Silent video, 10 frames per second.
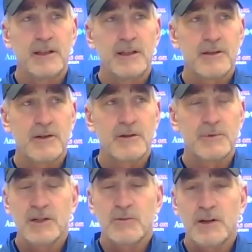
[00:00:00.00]
So we
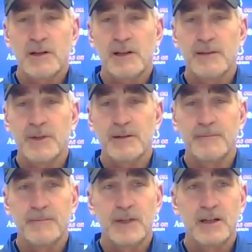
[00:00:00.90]
just wanted to limit him,
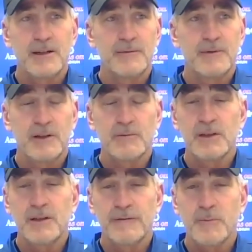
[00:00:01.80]
uh, you know,
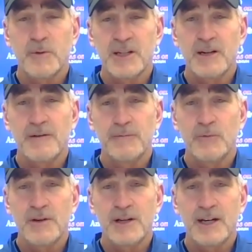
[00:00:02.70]
really from himself
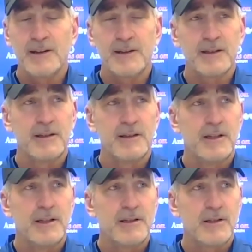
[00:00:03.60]
more than anything.
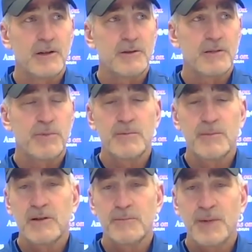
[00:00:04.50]
You know, just put him
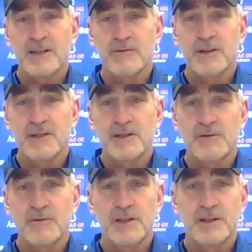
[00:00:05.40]
in on pass rush
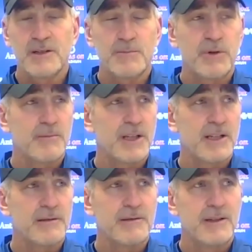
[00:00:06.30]
situations, put him
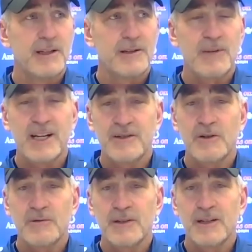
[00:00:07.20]
in on red
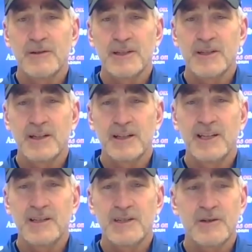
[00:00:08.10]
zone, you know, in,
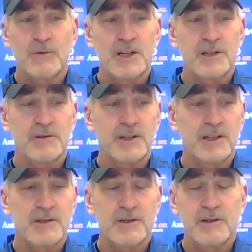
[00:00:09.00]
key situational
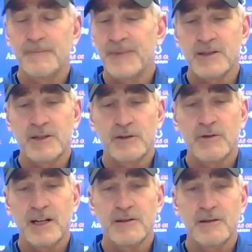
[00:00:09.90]
things. So there's the
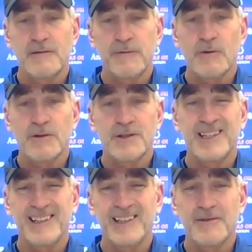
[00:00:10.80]
credit to DeForest,
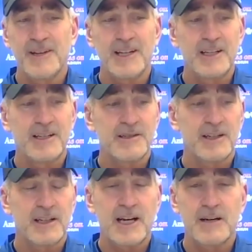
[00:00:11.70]
the leader that he is,
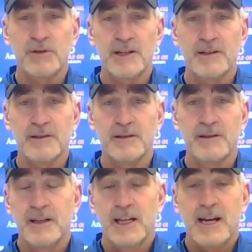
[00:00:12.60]
and the kind of player and,
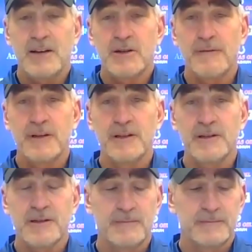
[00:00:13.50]
and how tough he is.